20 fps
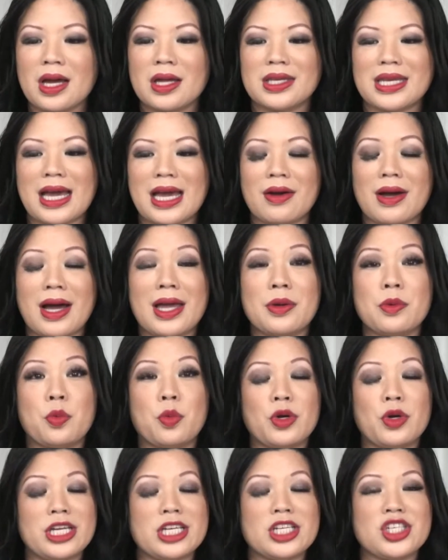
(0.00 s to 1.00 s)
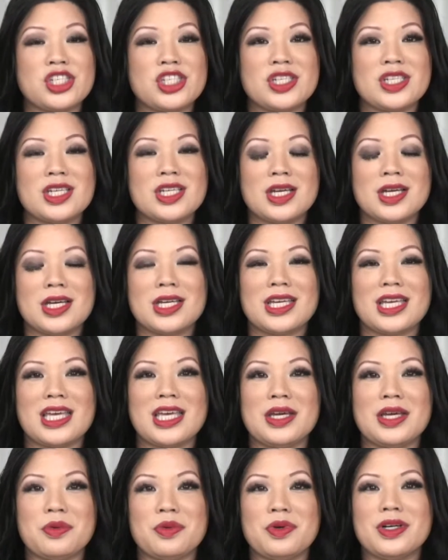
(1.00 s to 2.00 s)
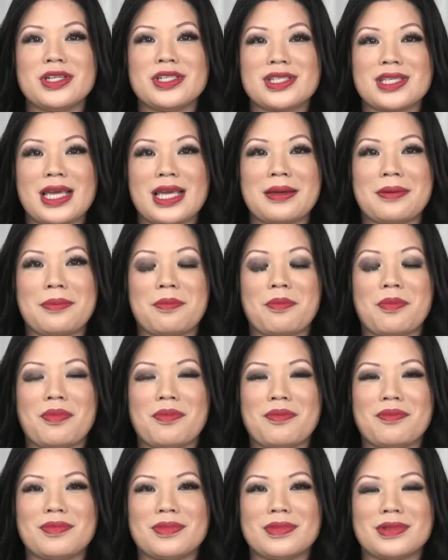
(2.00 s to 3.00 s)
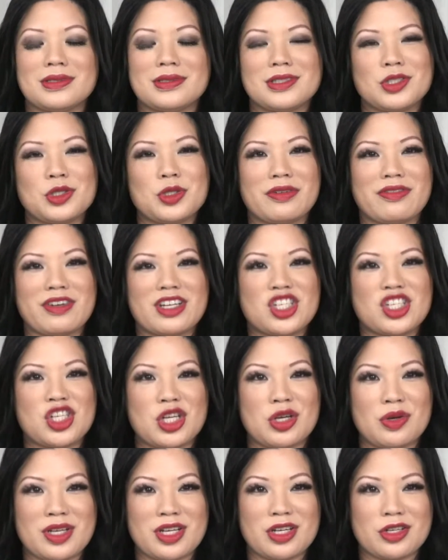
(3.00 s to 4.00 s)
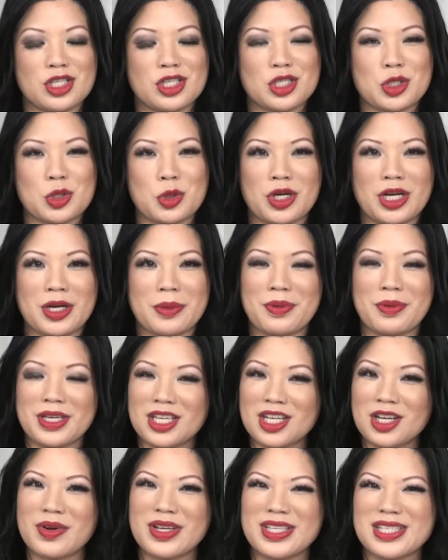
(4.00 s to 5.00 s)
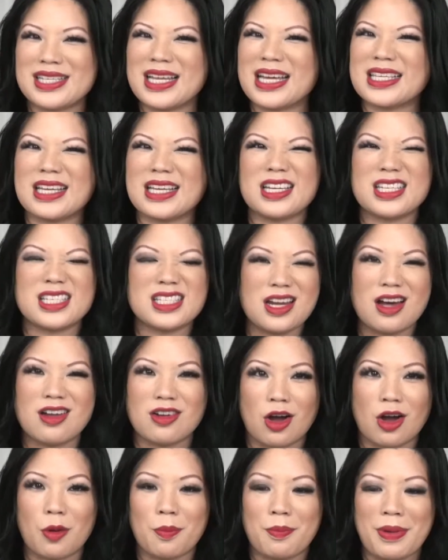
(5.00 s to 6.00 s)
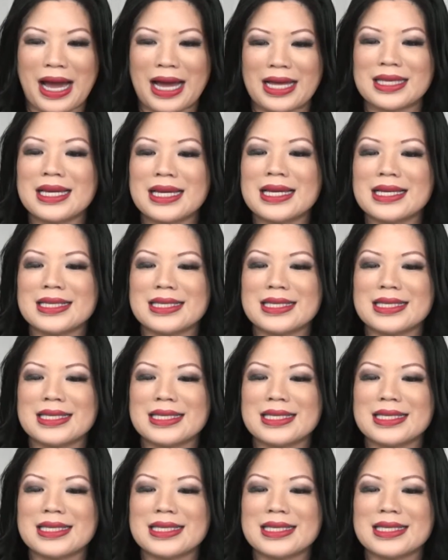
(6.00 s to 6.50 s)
Now, I wish it was like sort of a cheerier story, but it's not all bad. The